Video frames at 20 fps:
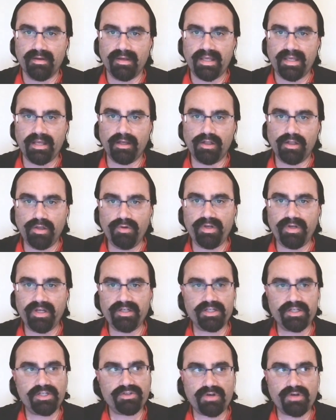including
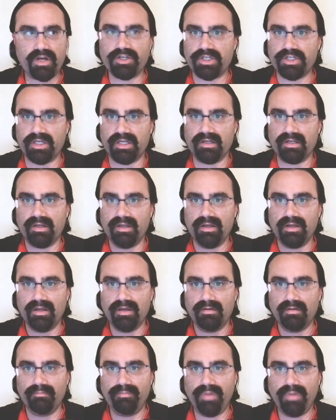destruction,
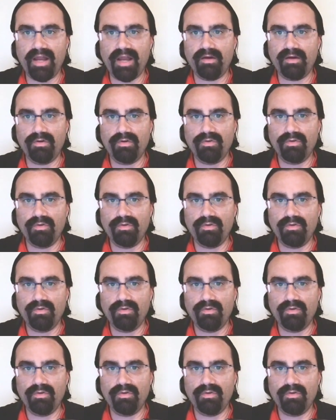but